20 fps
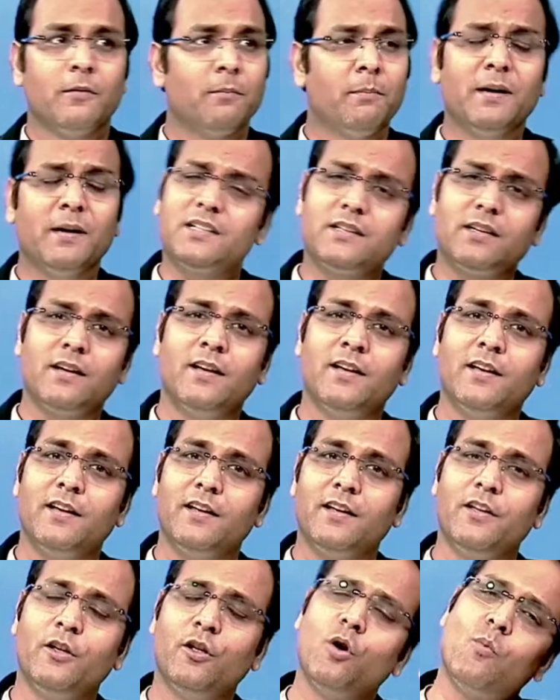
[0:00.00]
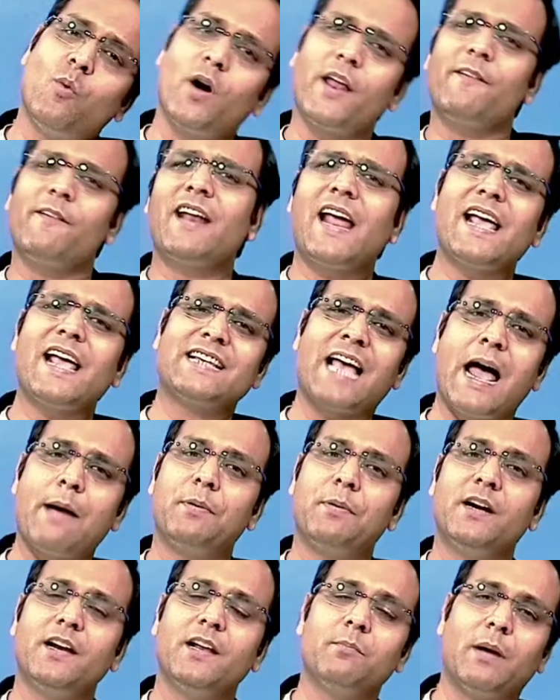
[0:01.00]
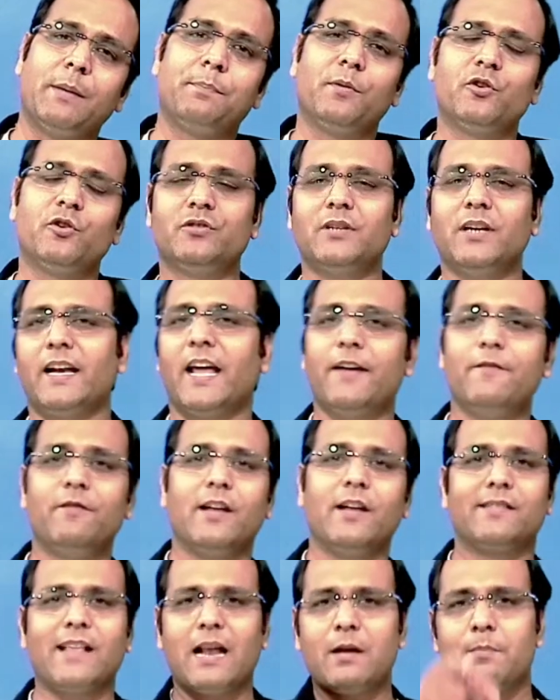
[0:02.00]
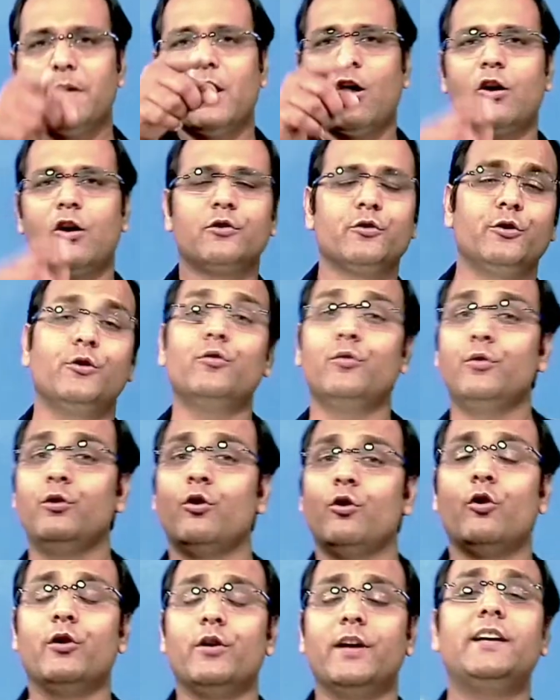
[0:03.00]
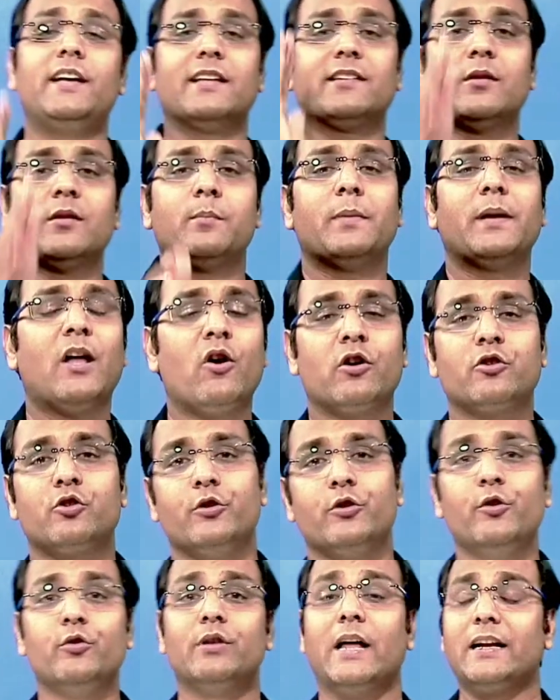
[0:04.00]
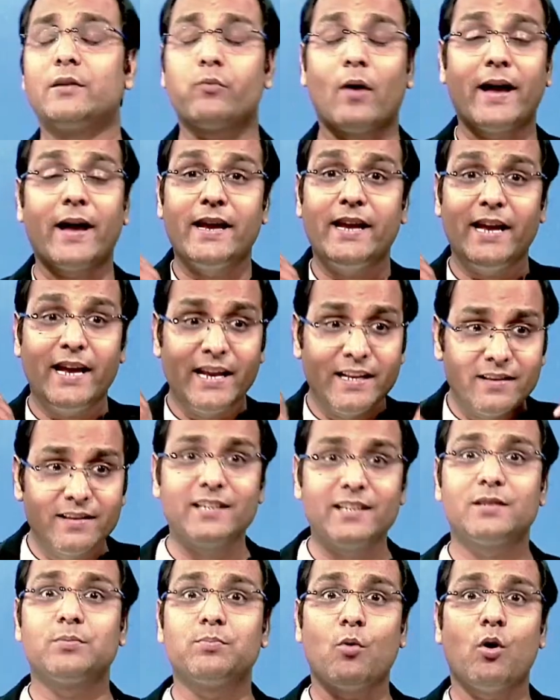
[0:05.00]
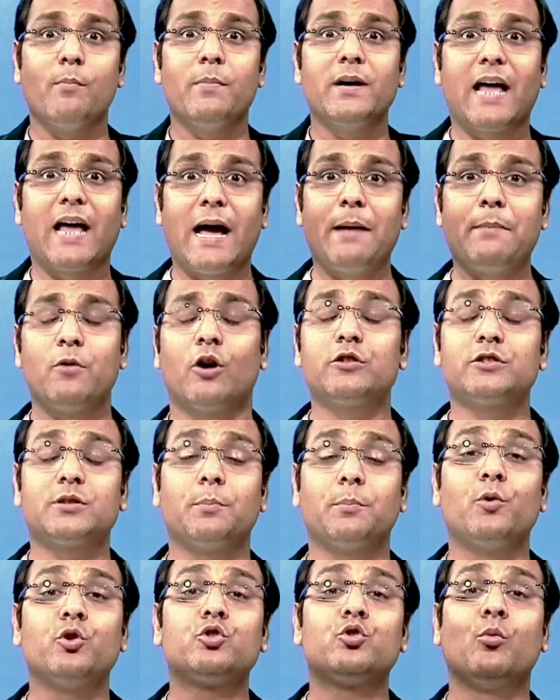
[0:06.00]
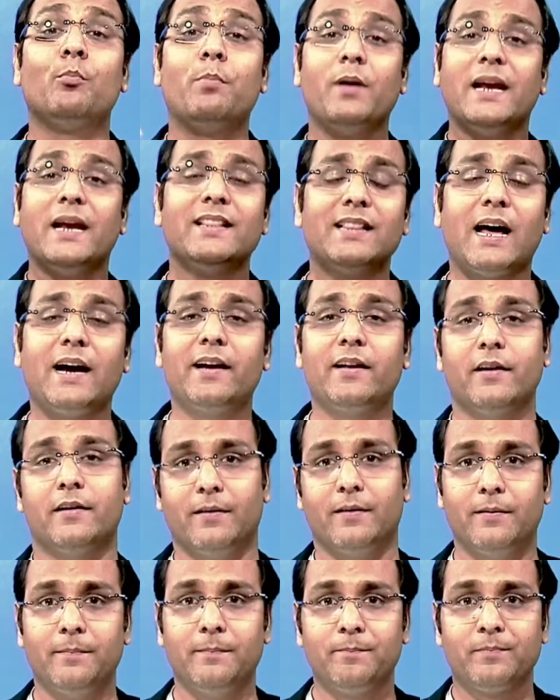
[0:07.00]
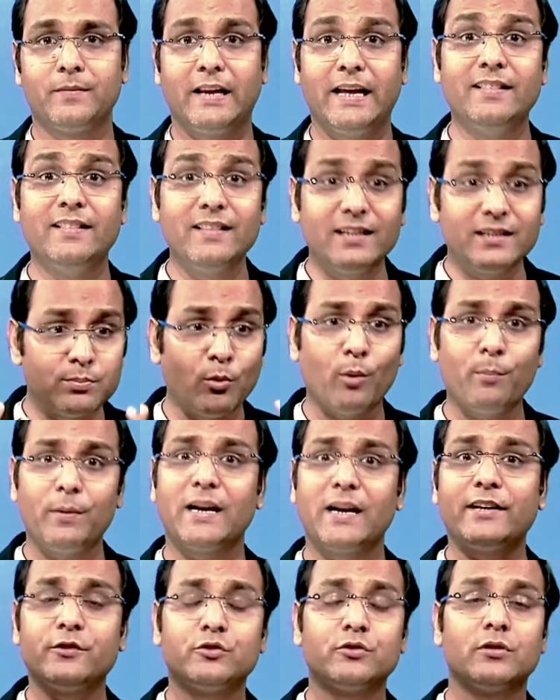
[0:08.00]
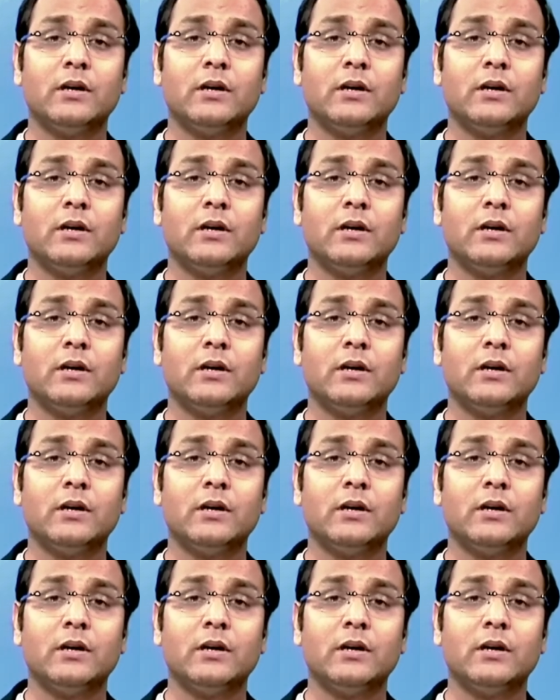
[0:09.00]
But you know, whatever has happened in my personal life, does that belong to you? No, it doesn't belong to you. That's why in this moment, I'm not supposed to bring that here. In this moment, I